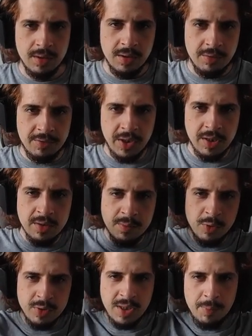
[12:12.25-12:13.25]
You've taken a
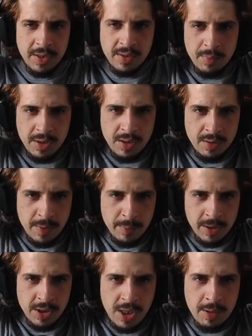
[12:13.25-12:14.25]
small step as a businessman,
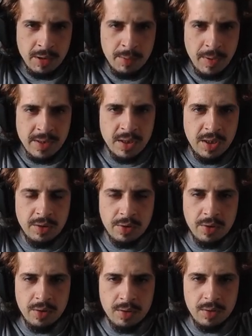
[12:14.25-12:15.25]
but generally as an
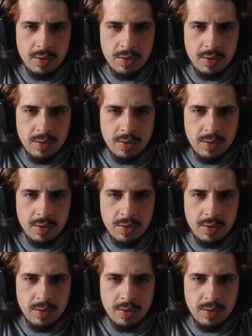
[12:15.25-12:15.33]
intern.